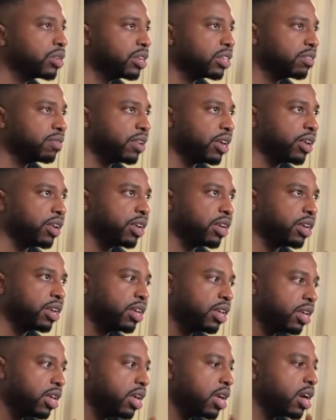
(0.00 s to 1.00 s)
It's
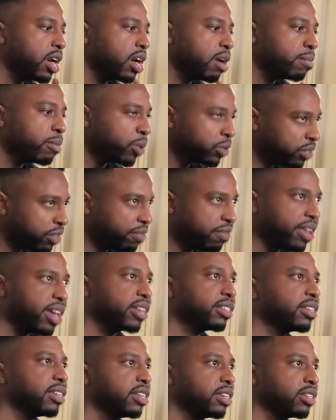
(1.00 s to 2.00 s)
very
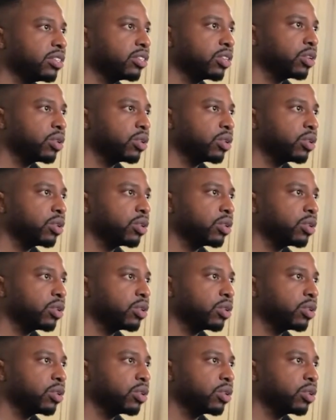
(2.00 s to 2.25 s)
multifaceted.